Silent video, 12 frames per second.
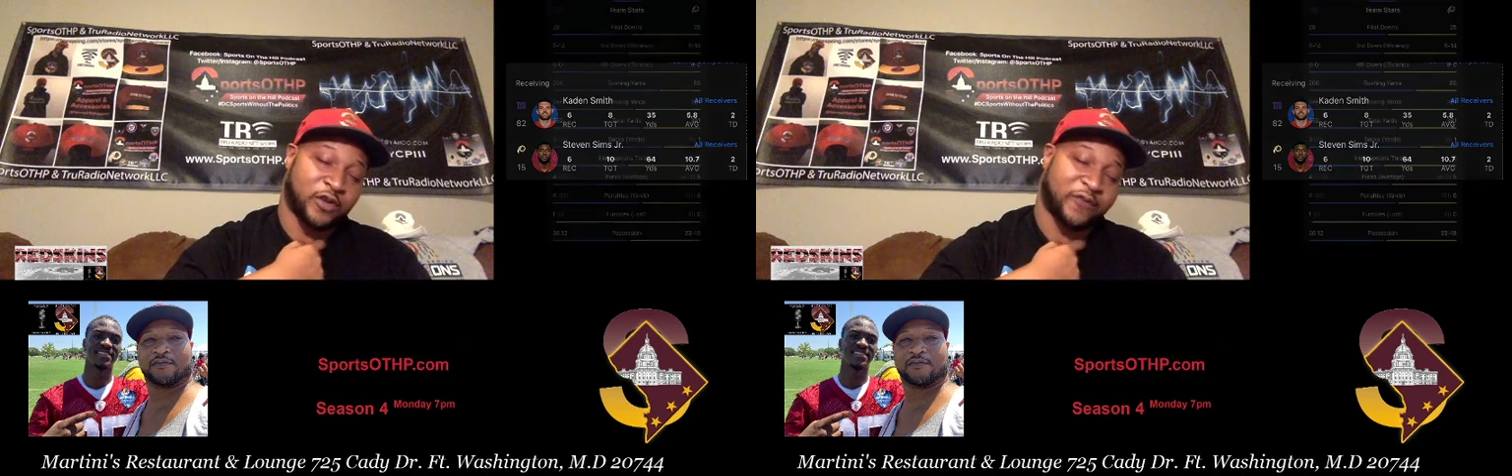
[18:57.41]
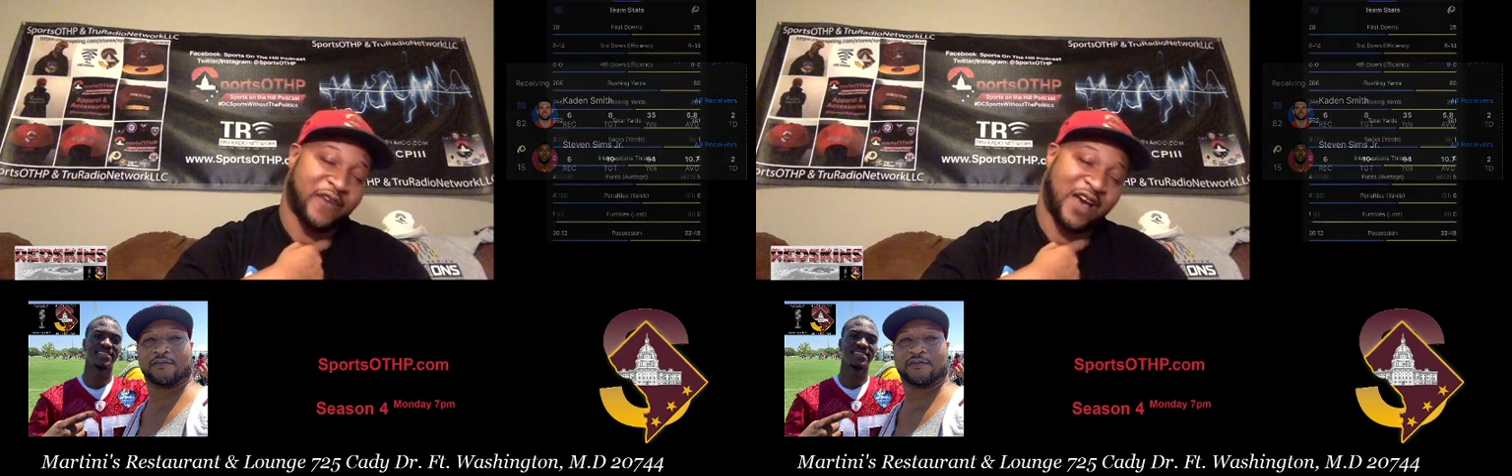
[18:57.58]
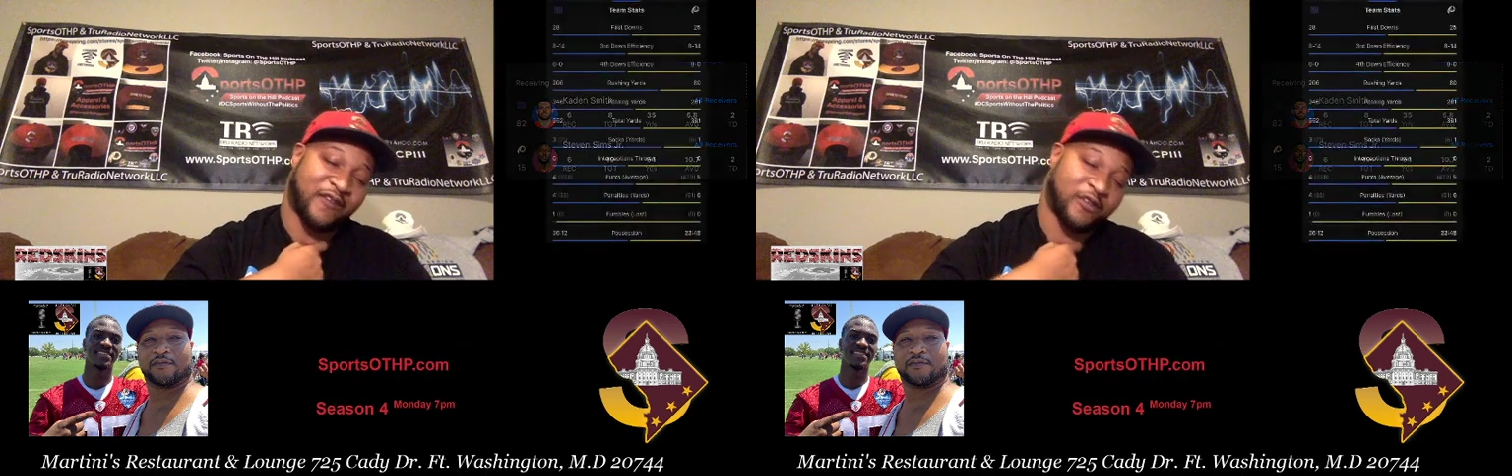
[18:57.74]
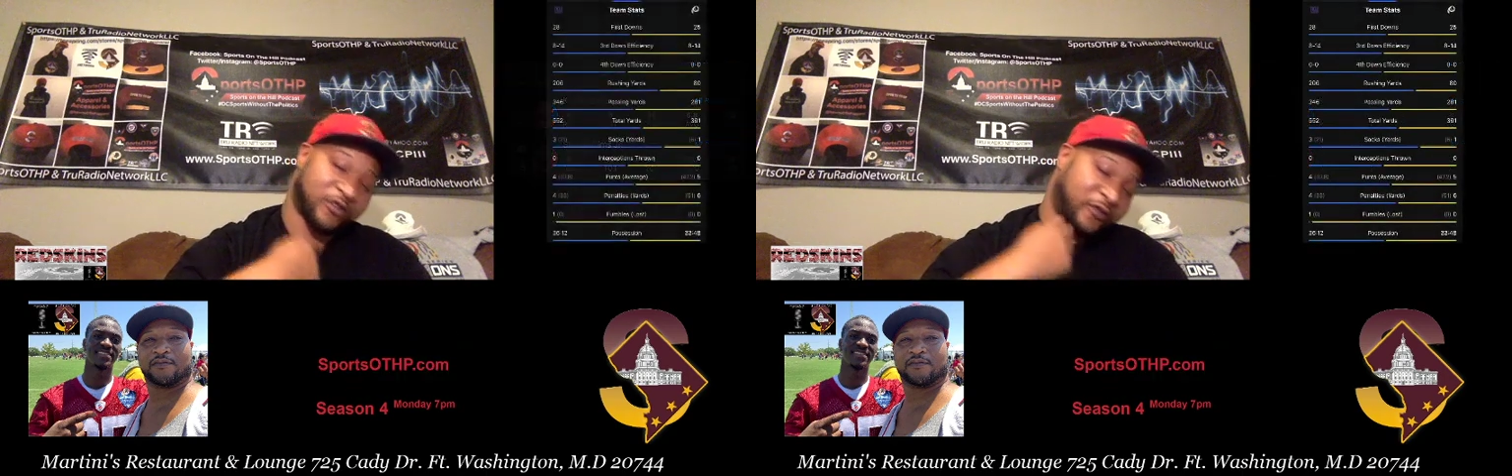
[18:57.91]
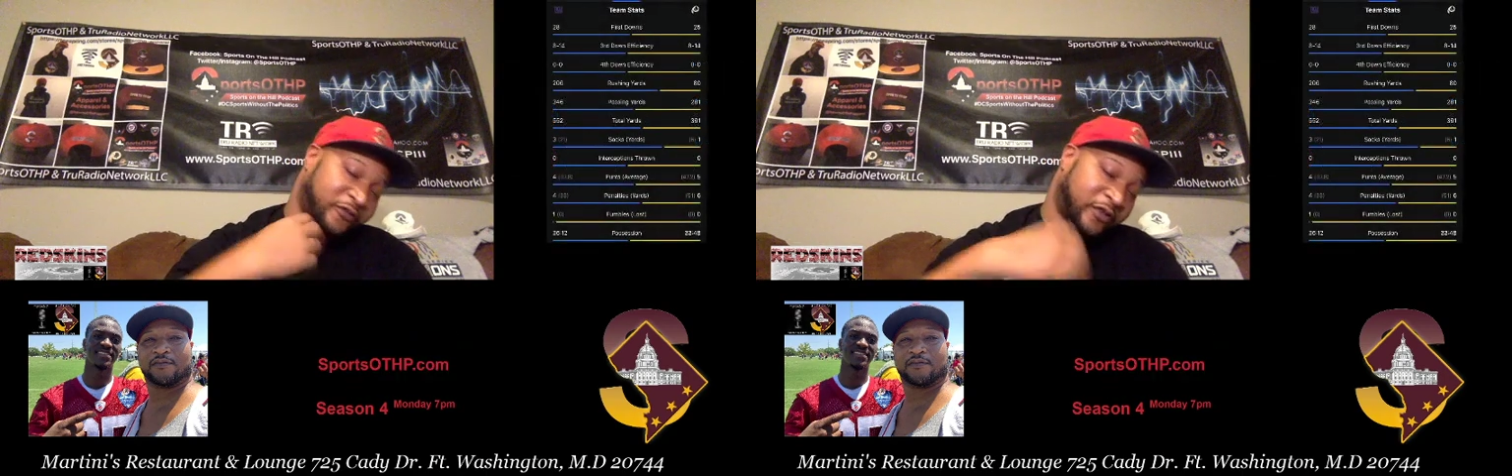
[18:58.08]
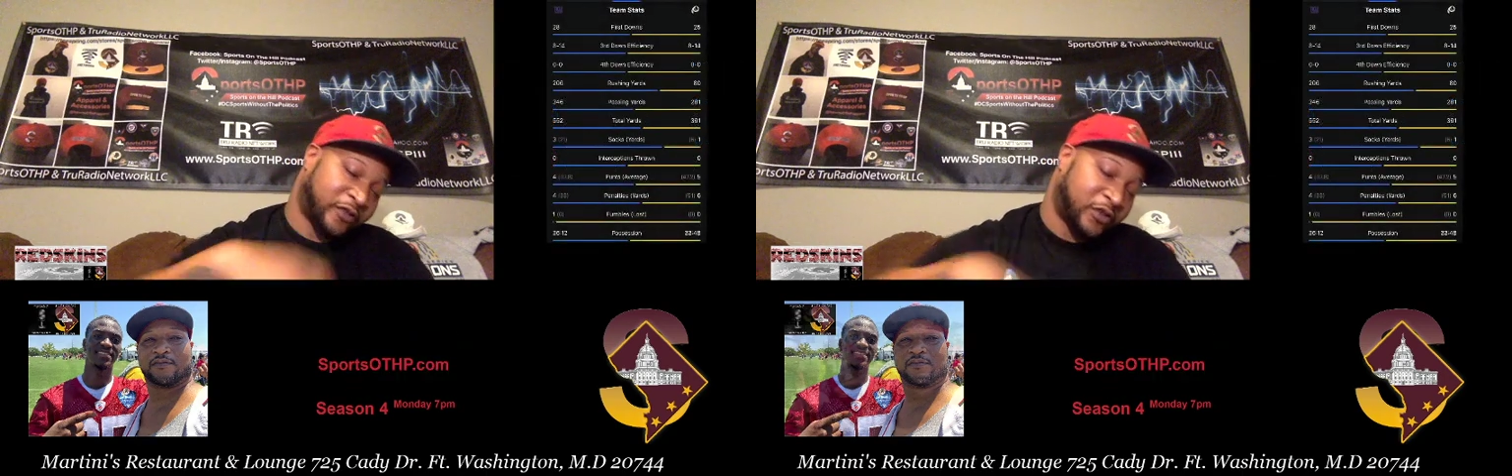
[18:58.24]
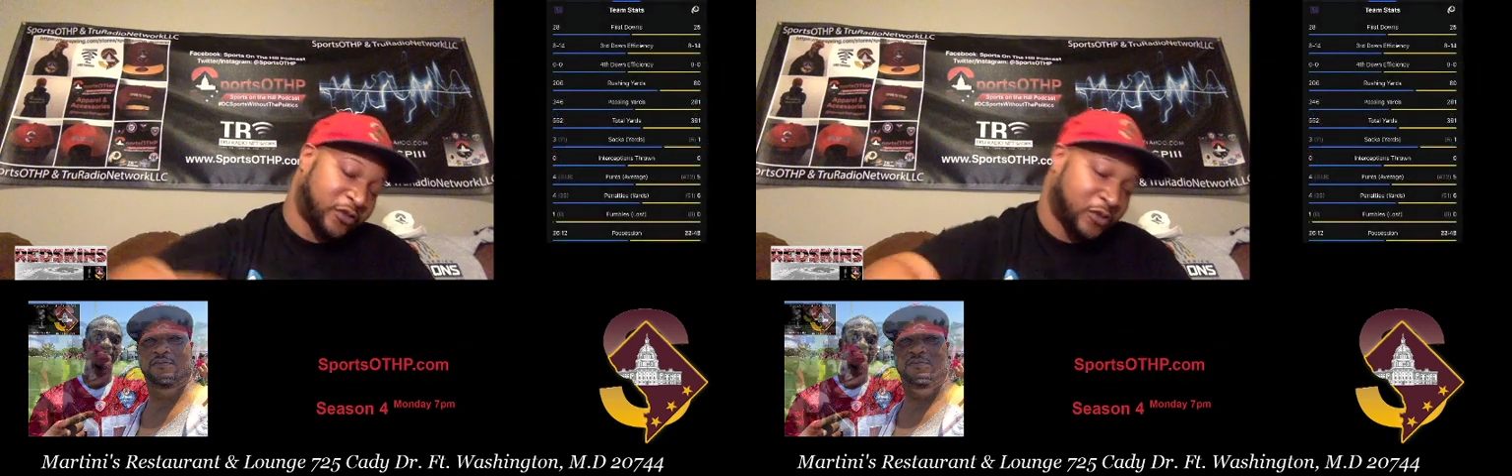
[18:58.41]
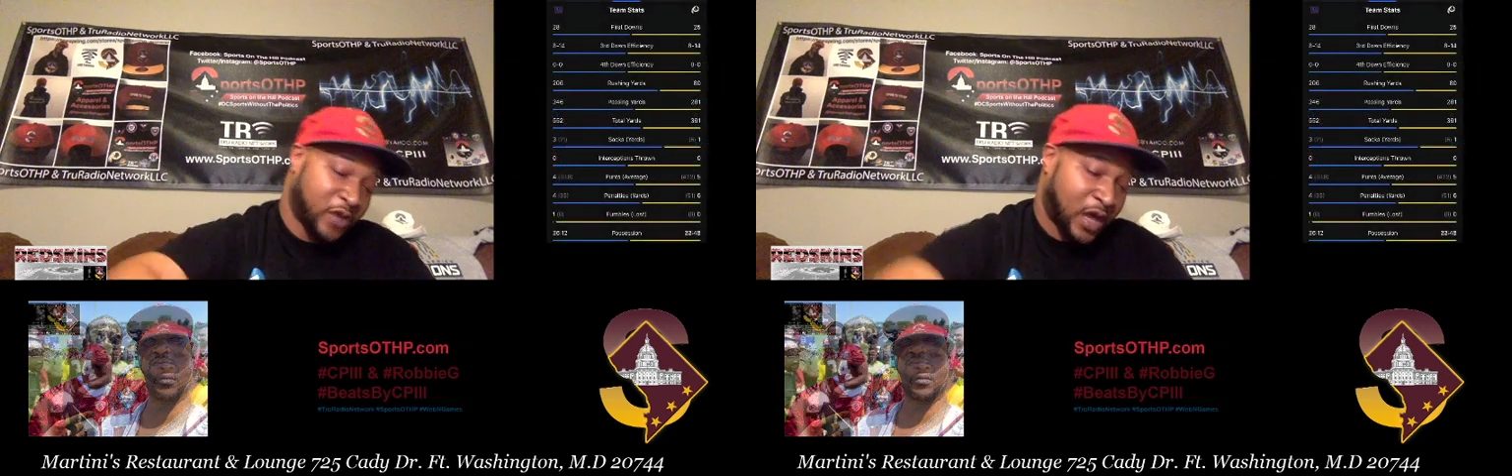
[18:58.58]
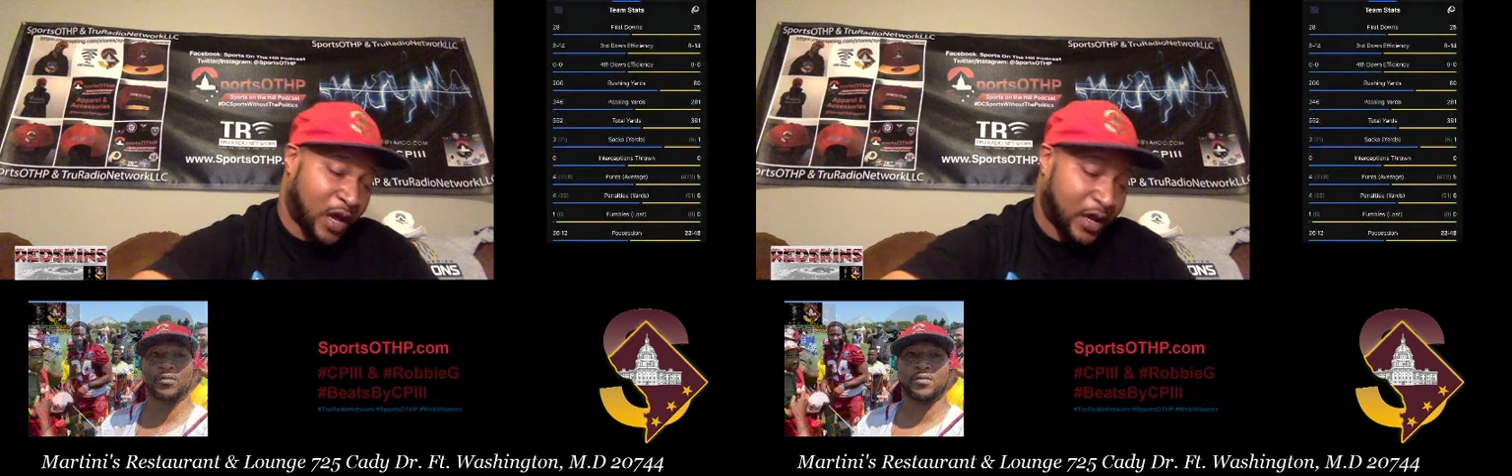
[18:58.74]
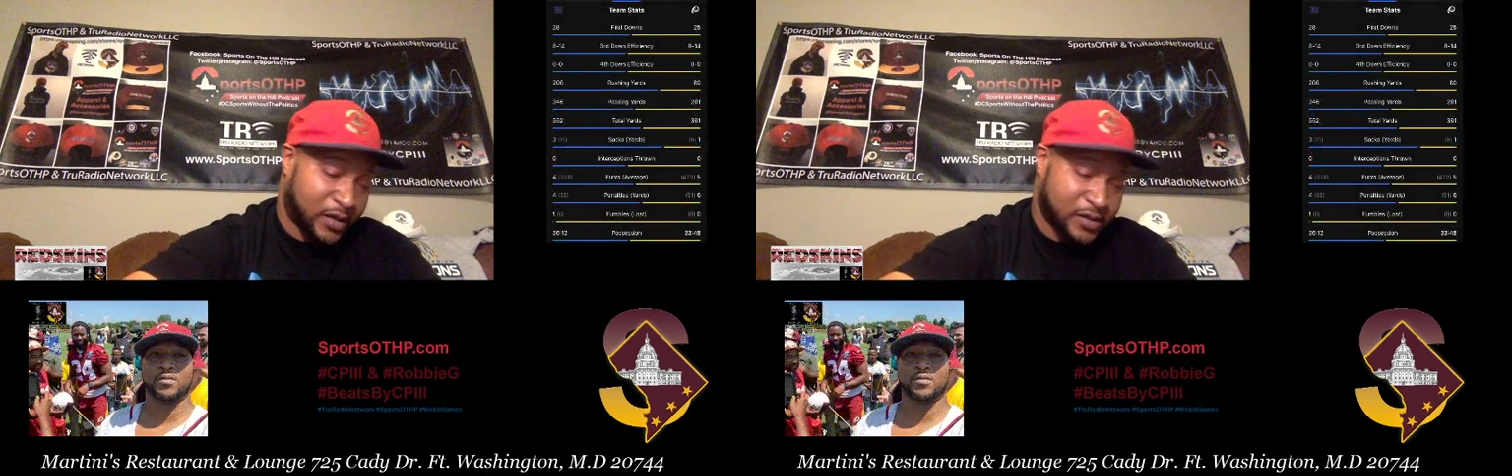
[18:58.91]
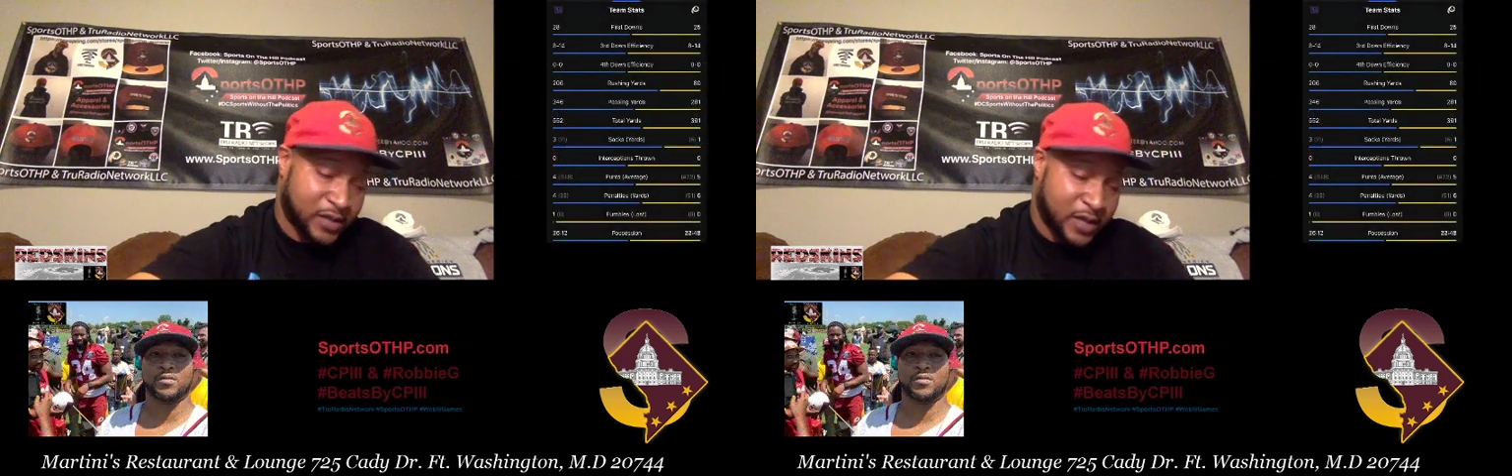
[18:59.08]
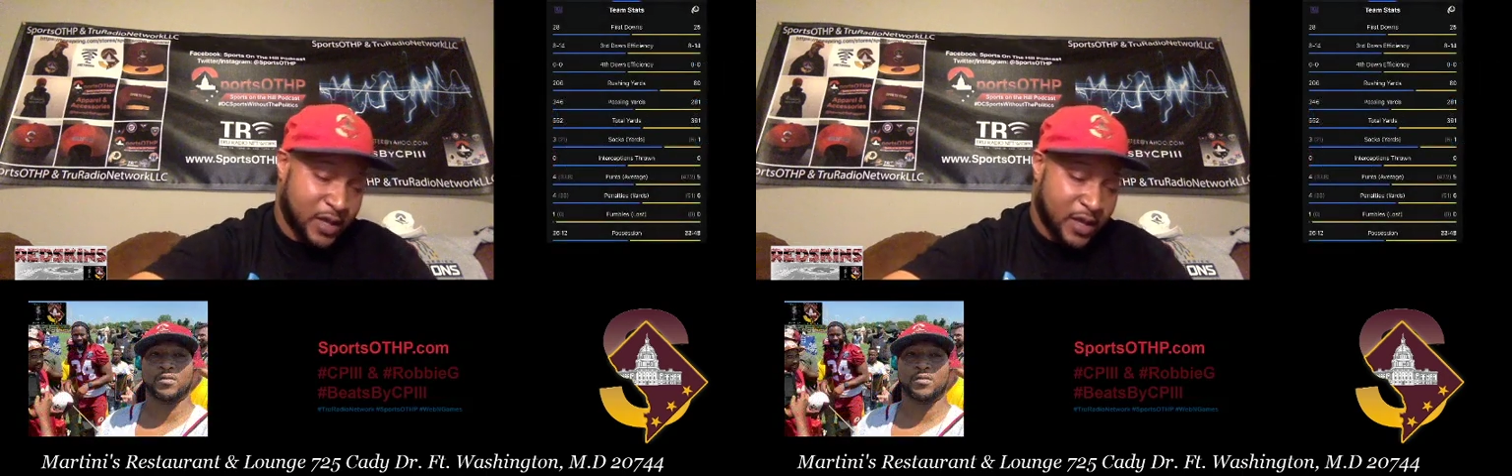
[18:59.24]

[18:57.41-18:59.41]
of 552 yards.